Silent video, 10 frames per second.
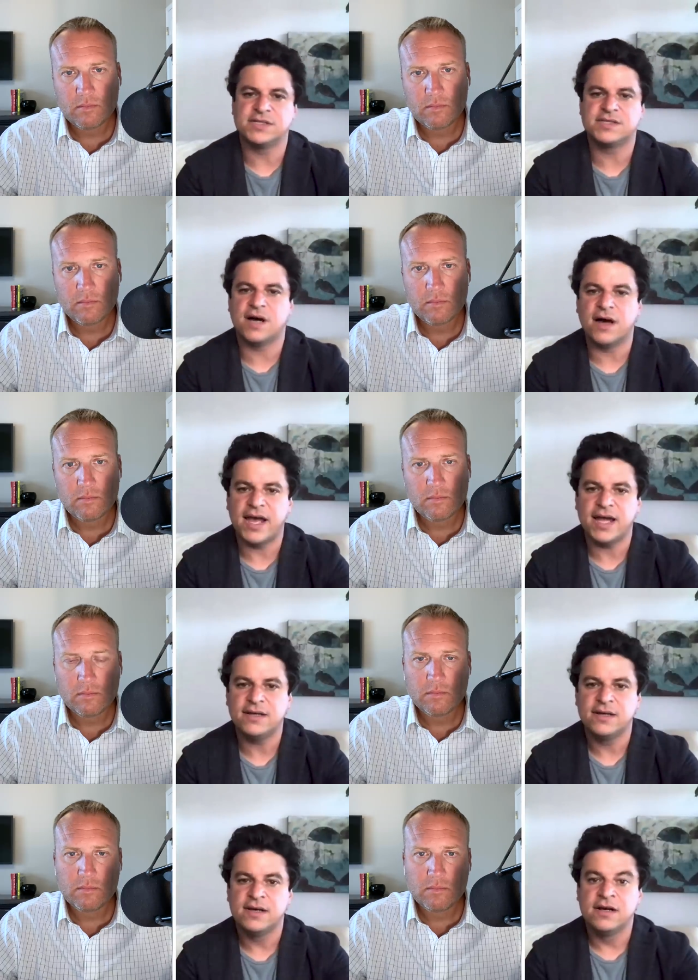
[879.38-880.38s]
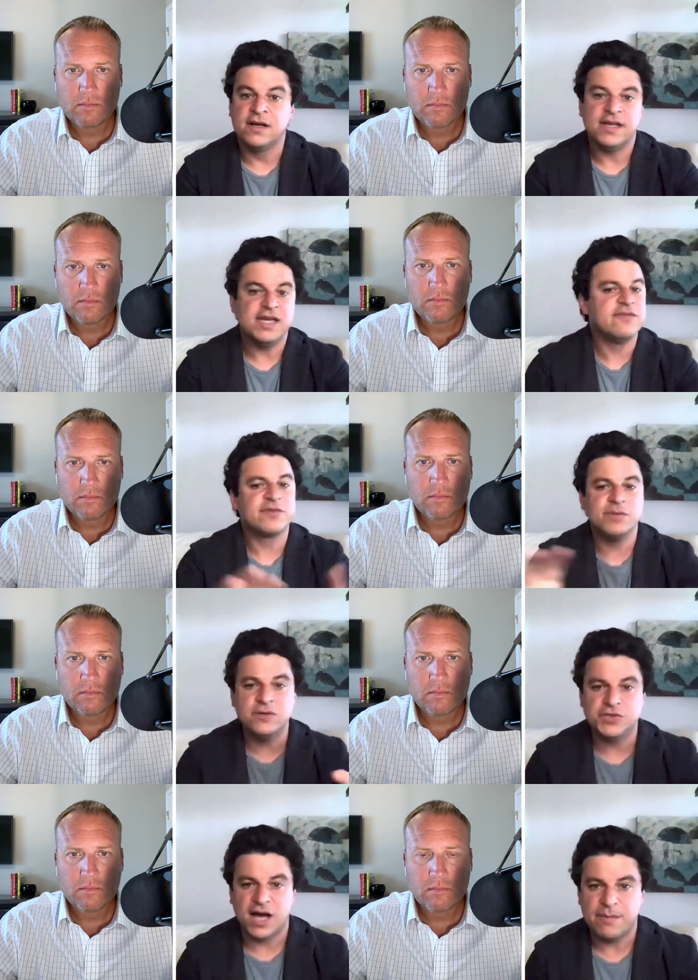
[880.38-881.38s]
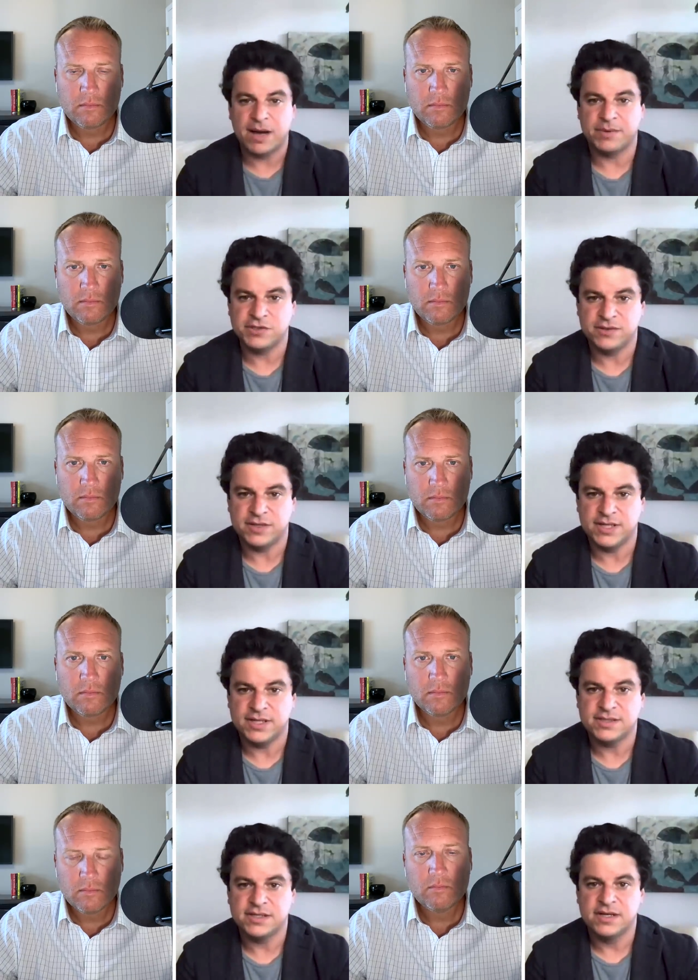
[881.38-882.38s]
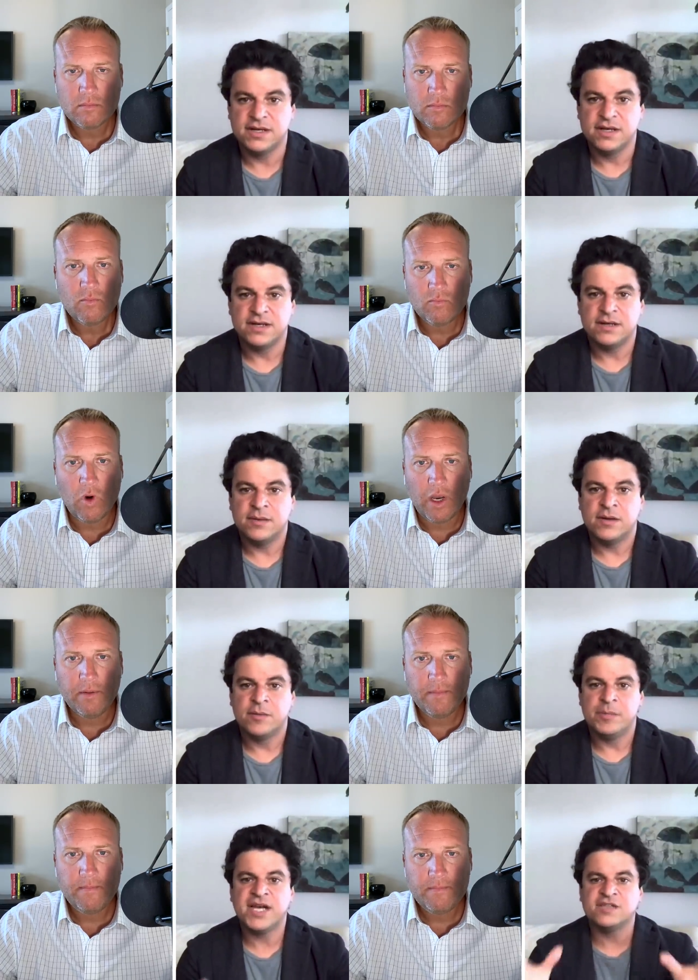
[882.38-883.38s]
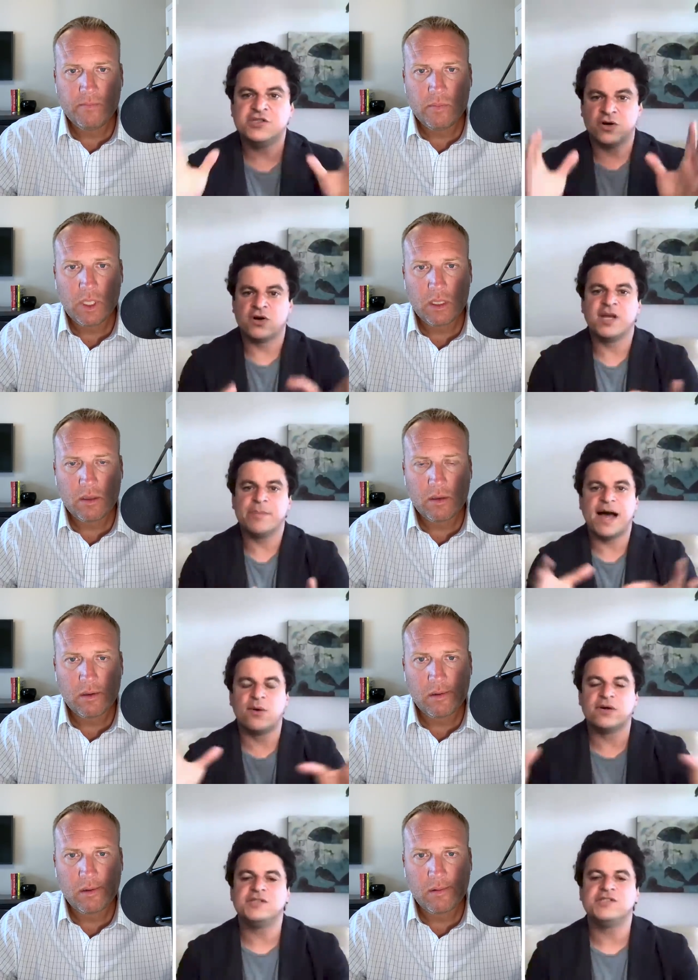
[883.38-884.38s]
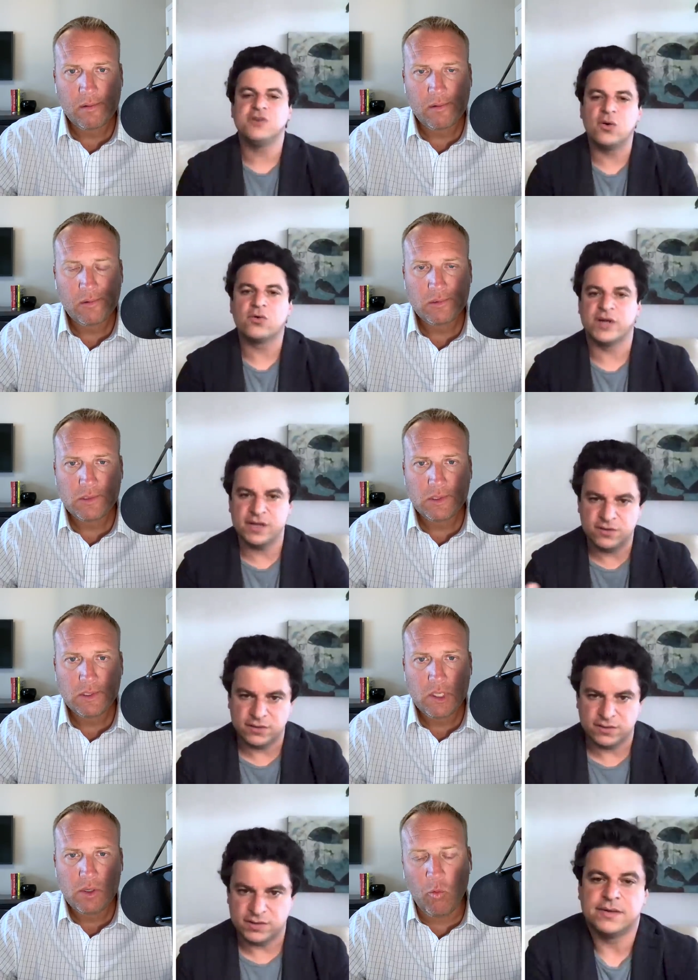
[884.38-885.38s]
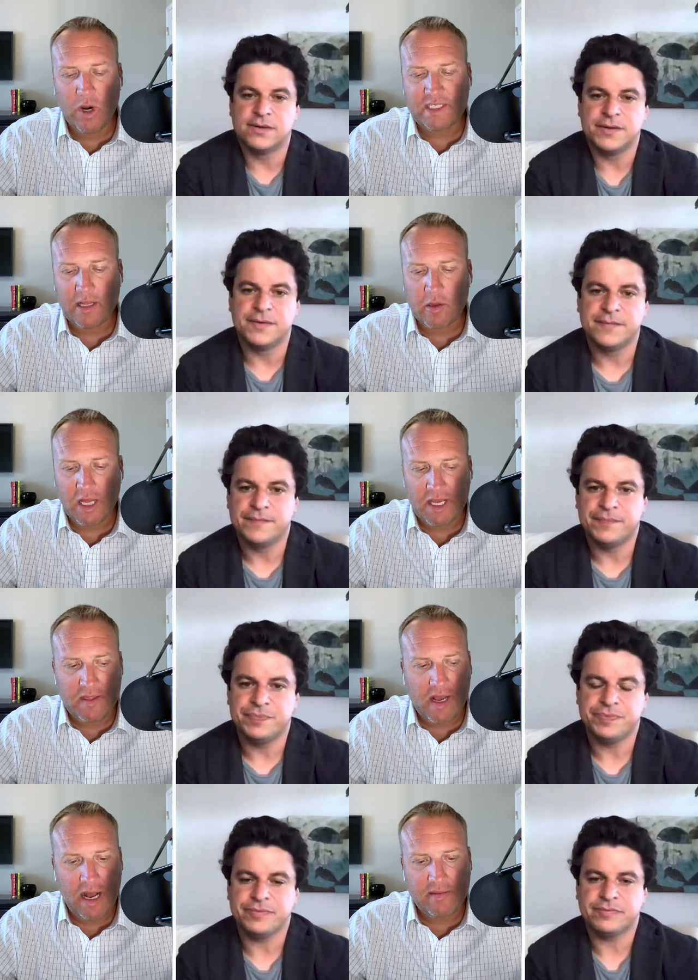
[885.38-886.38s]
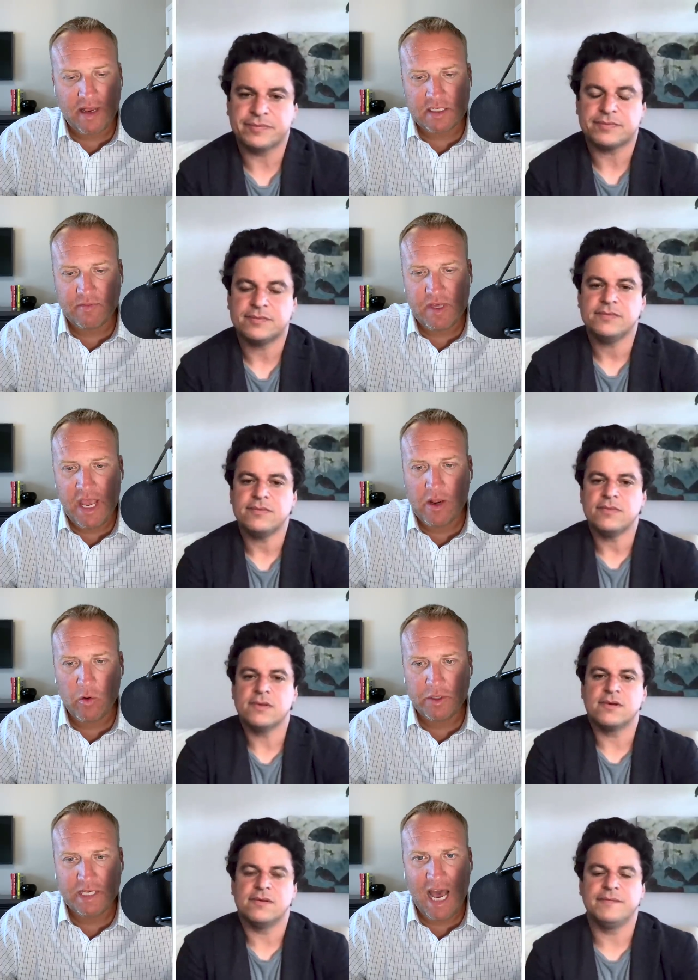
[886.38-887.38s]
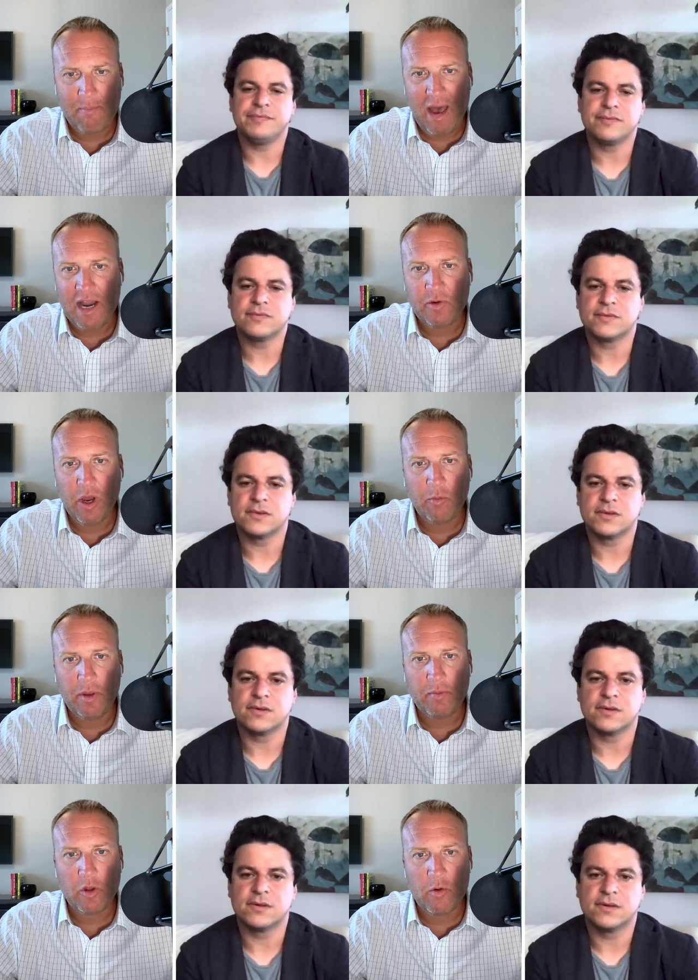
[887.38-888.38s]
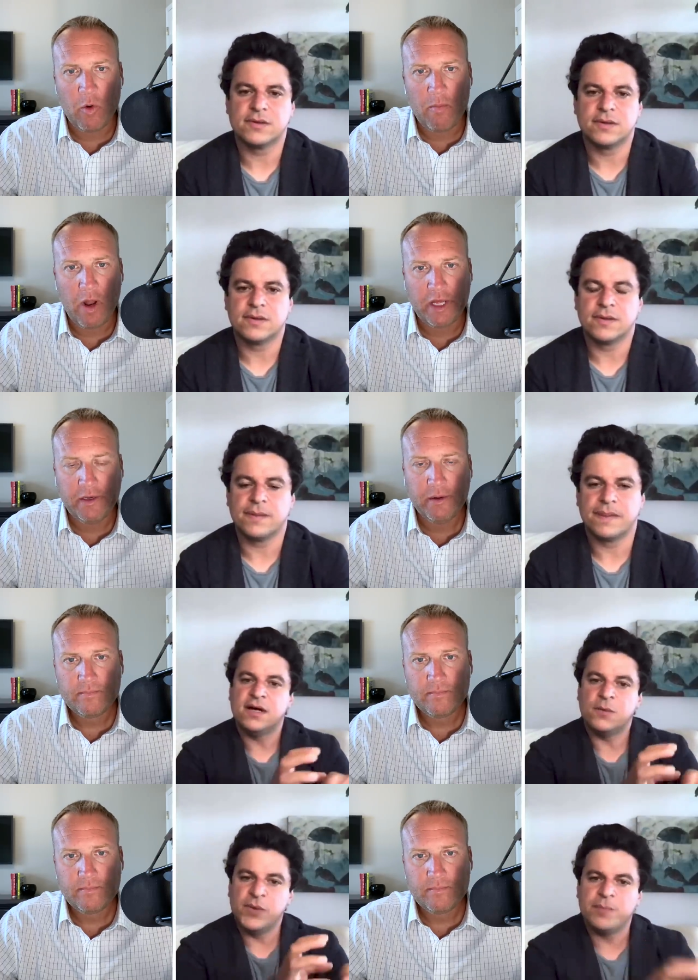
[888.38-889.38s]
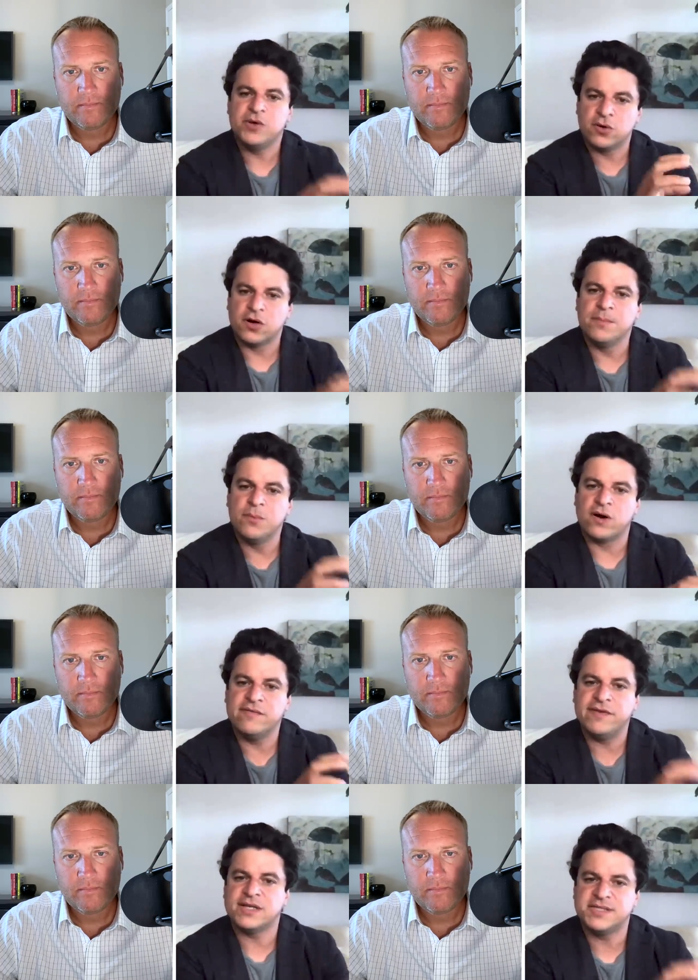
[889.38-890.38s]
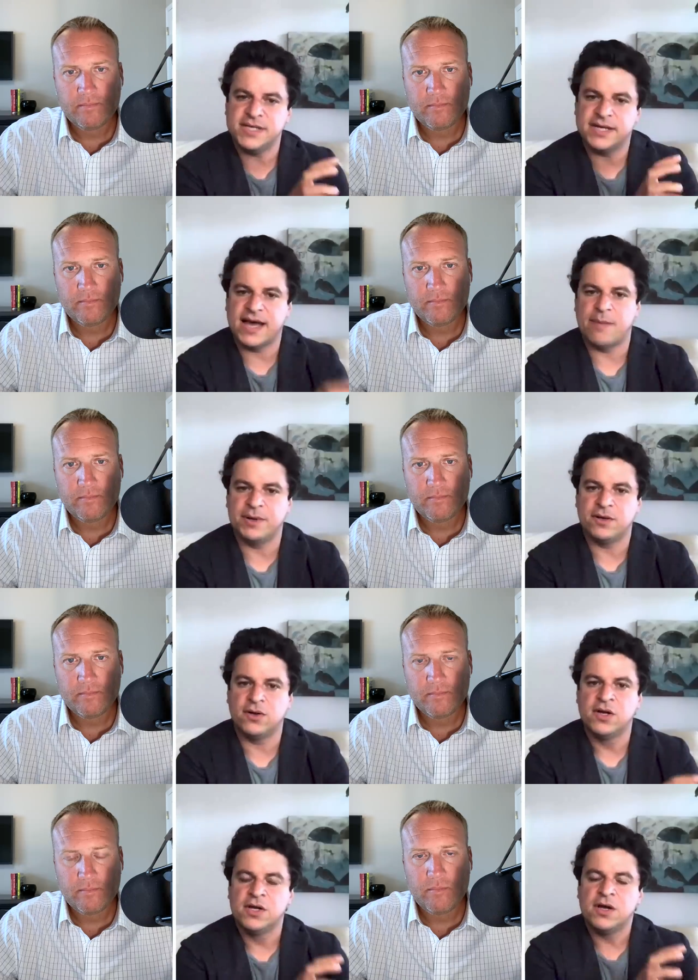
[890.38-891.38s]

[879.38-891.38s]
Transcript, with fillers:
Speaker 1: side? even from new job opportunities. Right. Because your earning power is so critical.
Speaker 2: What does that look like in the context of the Acorns app? How do you help people earn more money? We help you earn more
Speaker 1: investing capital